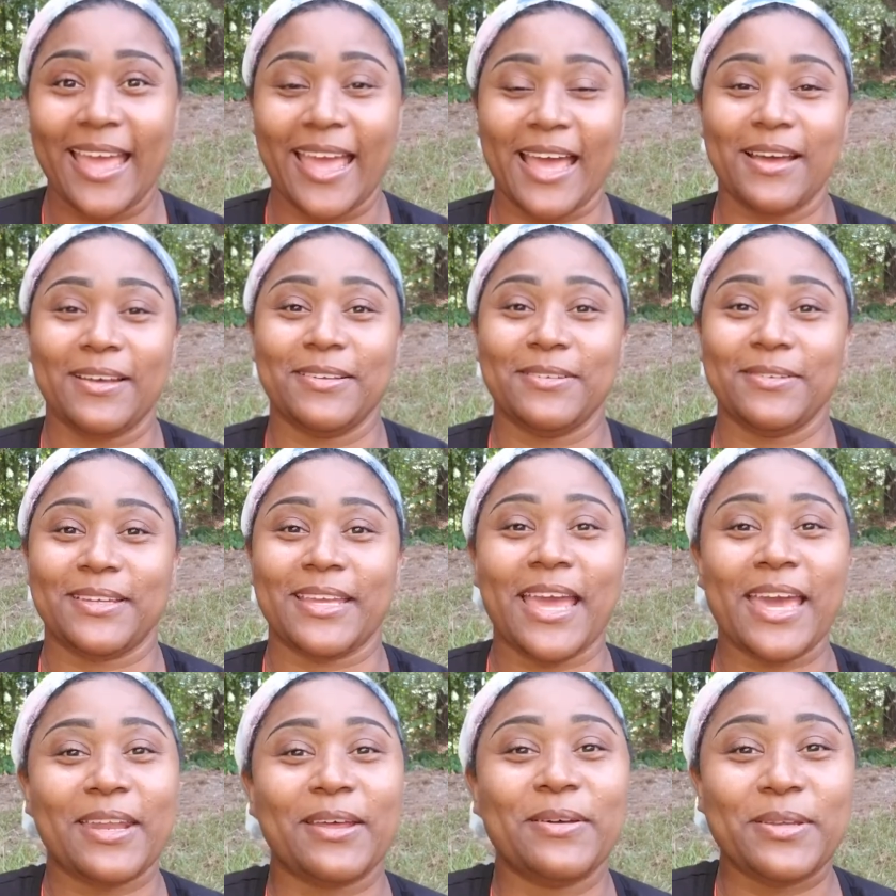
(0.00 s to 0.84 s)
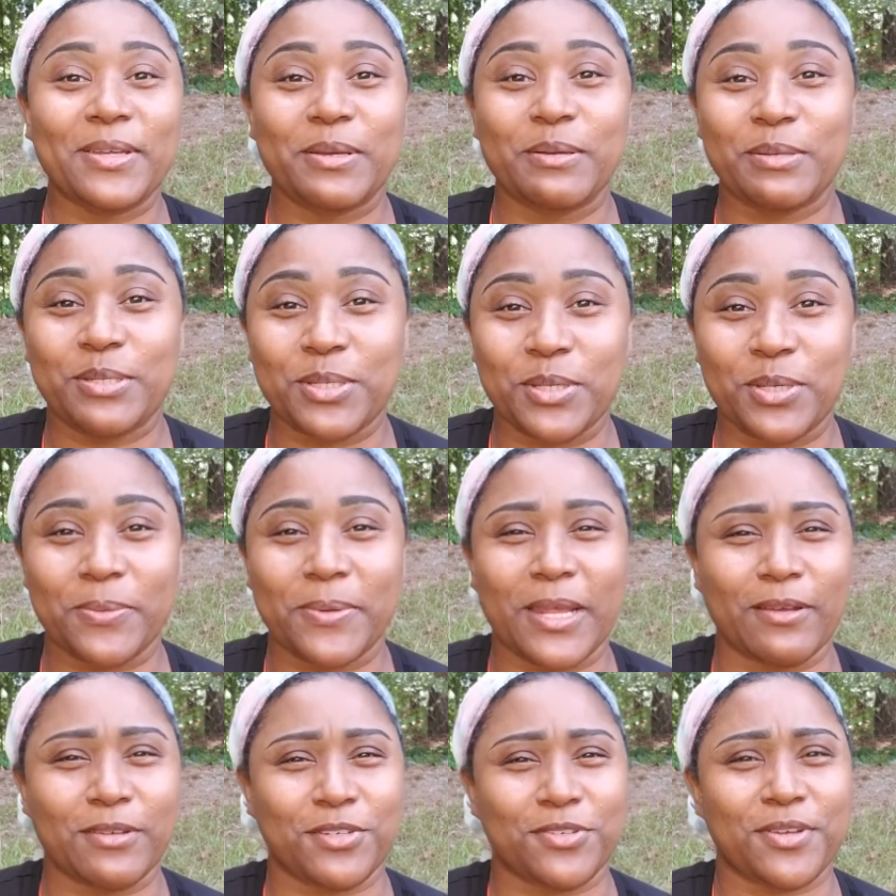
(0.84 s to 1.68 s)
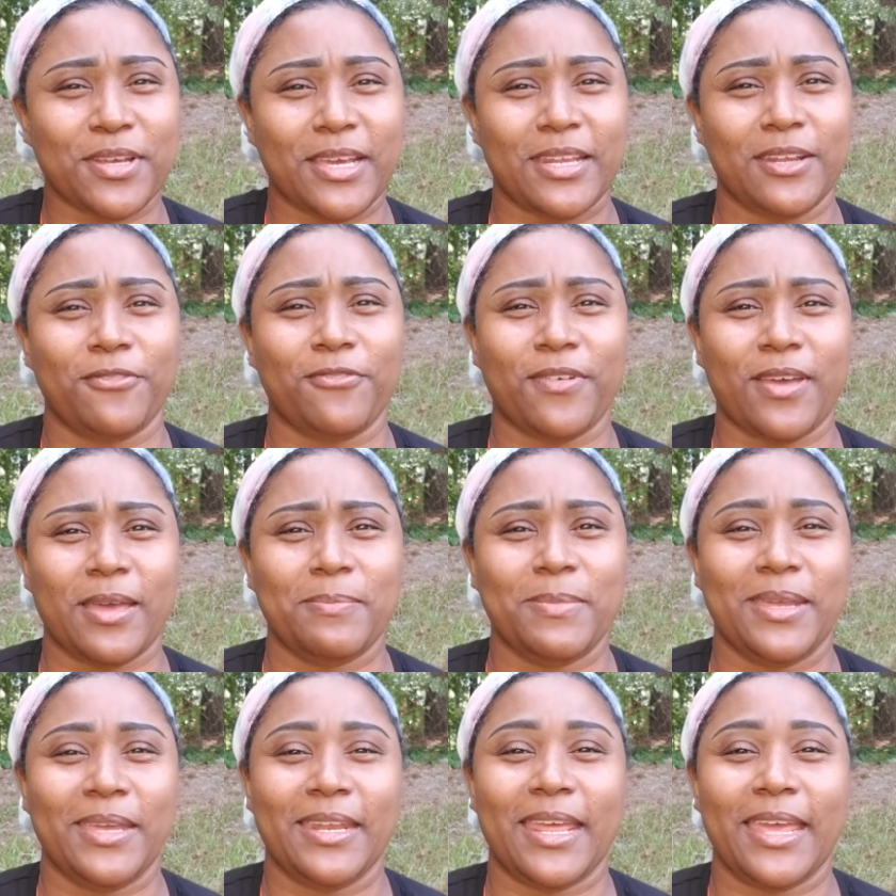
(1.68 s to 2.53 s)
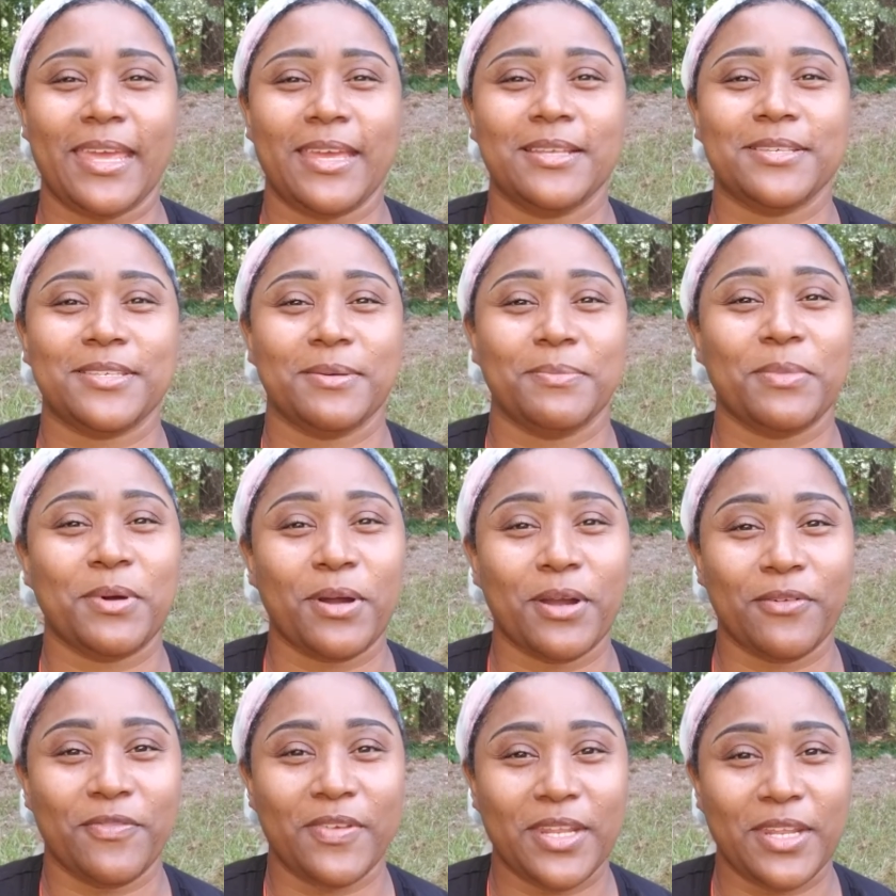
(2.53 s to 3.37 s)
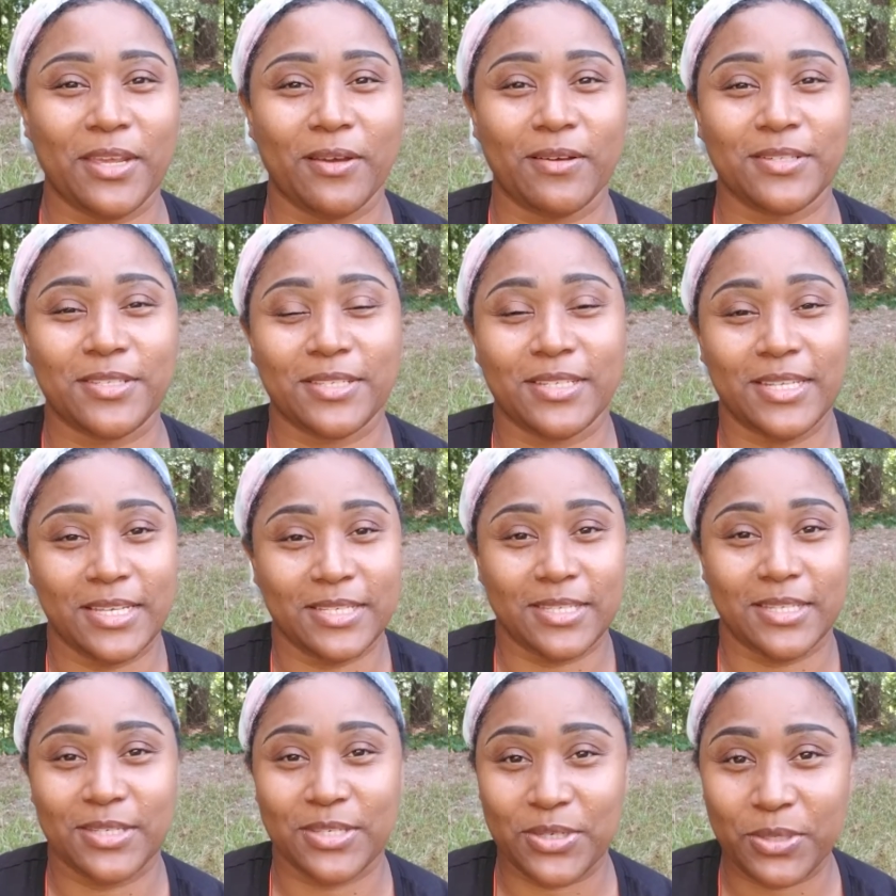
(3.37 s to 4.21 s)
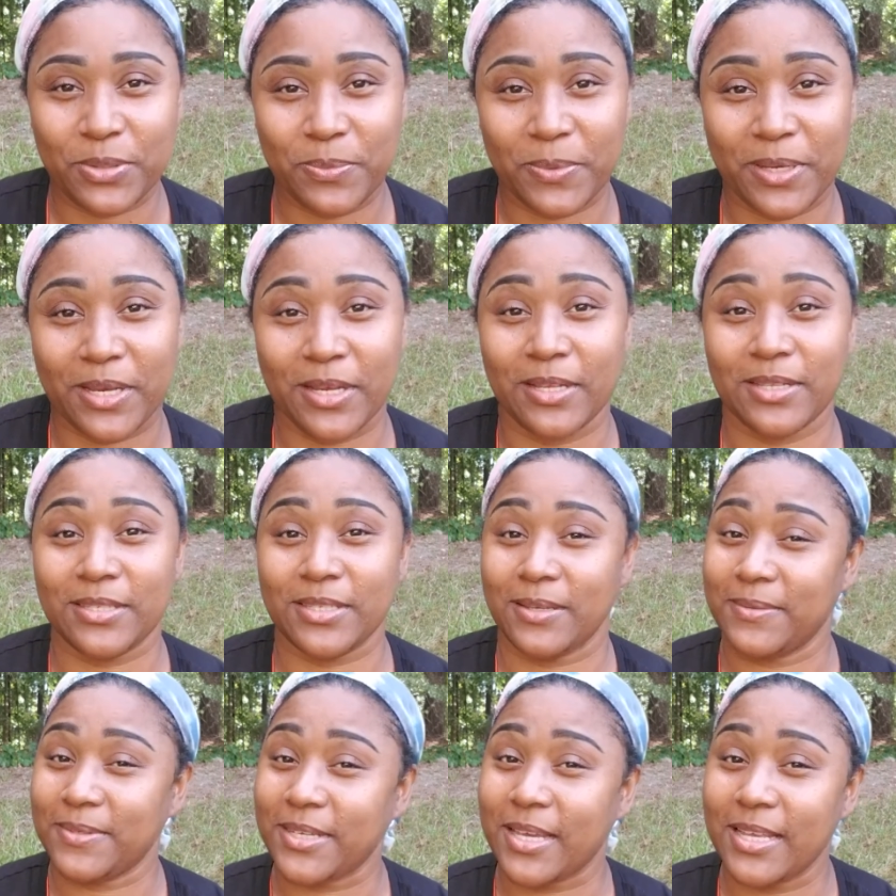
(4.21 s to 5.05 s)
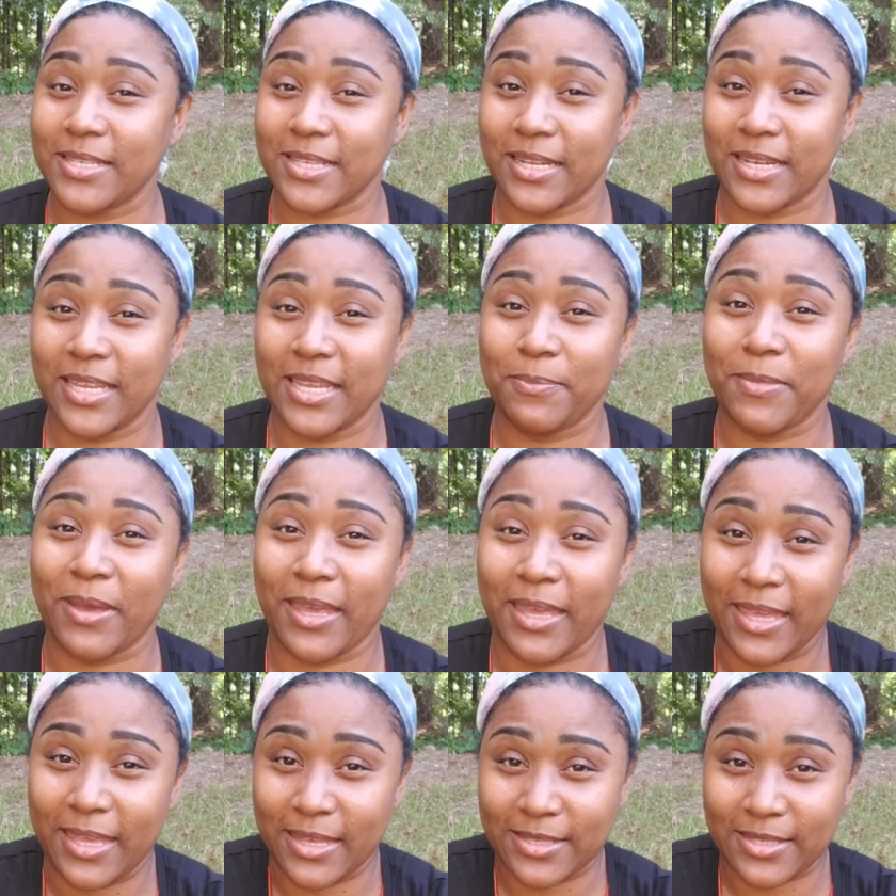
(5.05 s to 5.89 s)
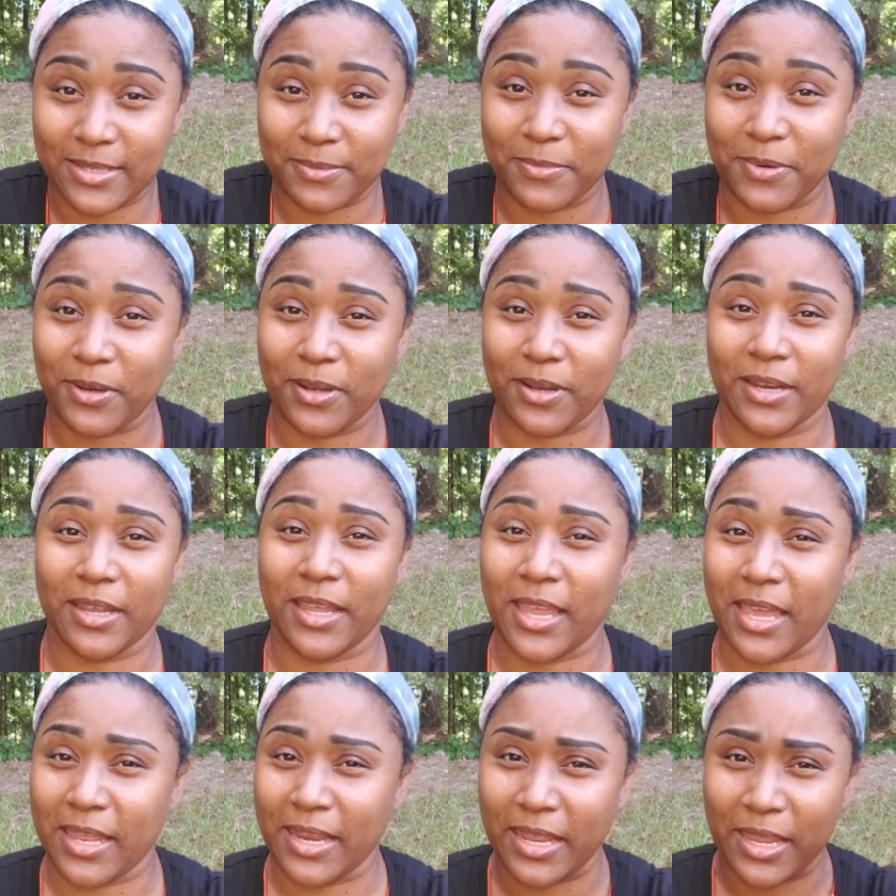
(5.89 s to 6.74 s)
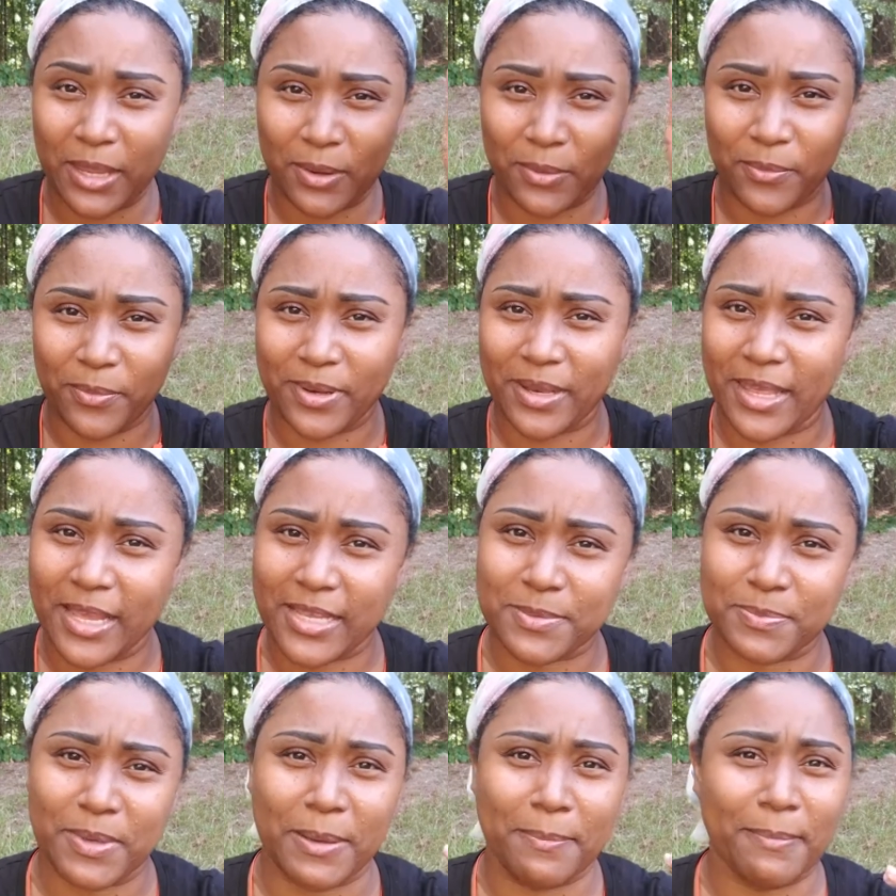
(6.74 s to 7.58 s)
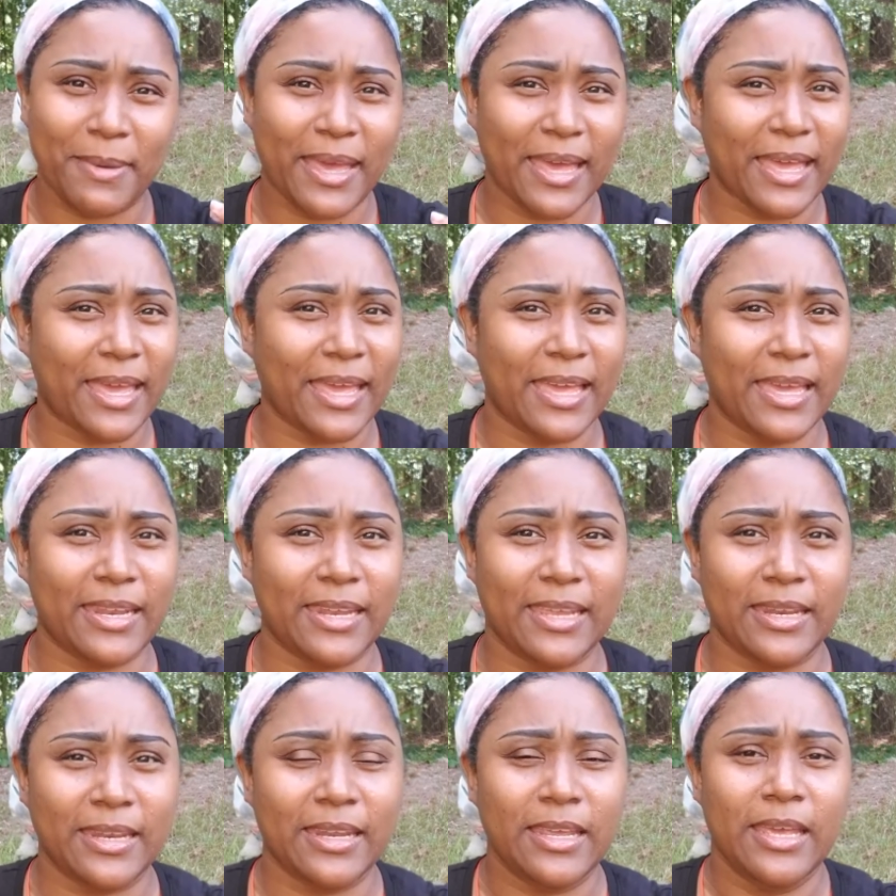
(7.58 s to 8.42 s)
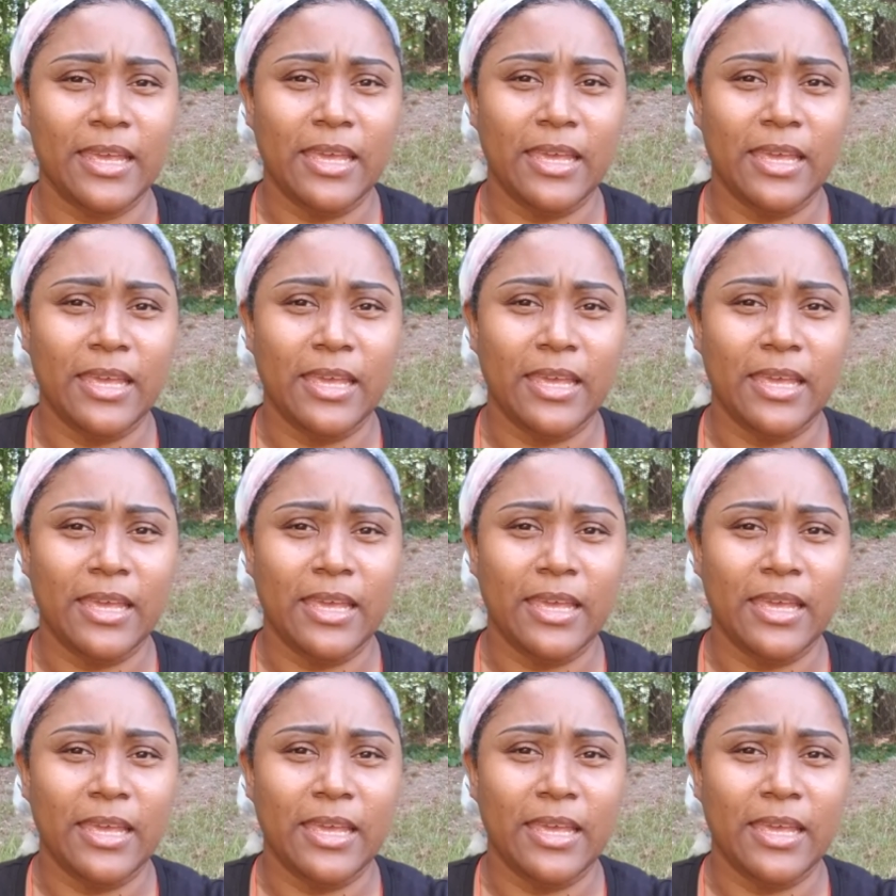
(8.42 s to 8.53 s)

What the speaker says: I got on YouTube and I was trying to find me an ASMR video to listen to, because sometimes I need my ASMR to kind of help relax my mind and,